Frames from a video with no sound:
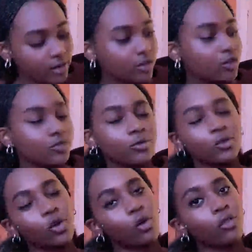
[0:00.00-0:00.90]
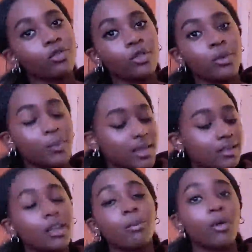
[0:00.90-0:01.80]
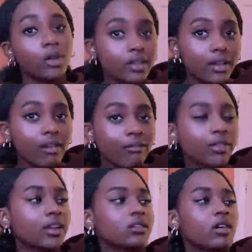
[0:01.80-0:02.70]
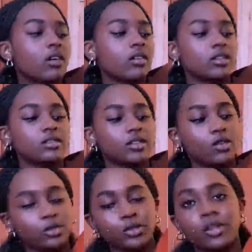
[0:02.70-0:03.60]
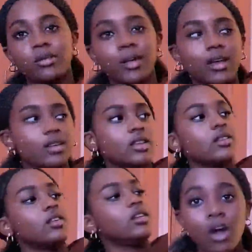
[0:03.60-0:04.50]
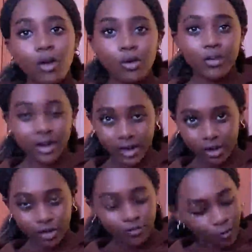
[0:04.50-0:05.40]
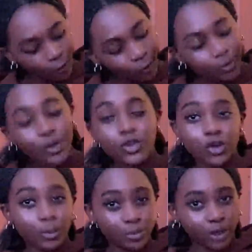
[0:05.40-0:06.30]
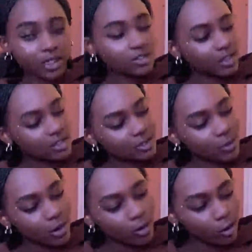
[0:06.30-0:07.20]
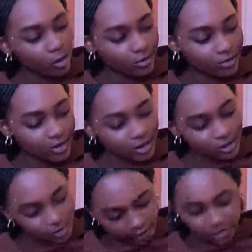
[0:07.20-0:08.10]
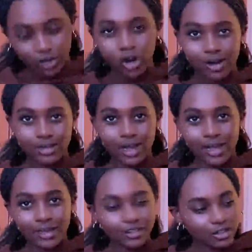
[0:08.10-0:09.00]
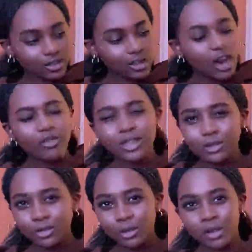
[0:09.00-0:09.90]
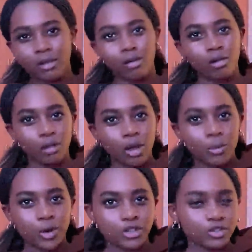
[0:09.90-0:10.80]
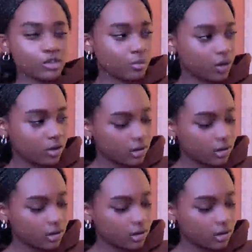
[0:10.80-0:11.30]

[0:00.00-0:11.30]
you've got the basic body of the guitar and also at the back. Over here you've got your bridge. This is where all of the strings are attached. I really don't know why they call it a bridge though, but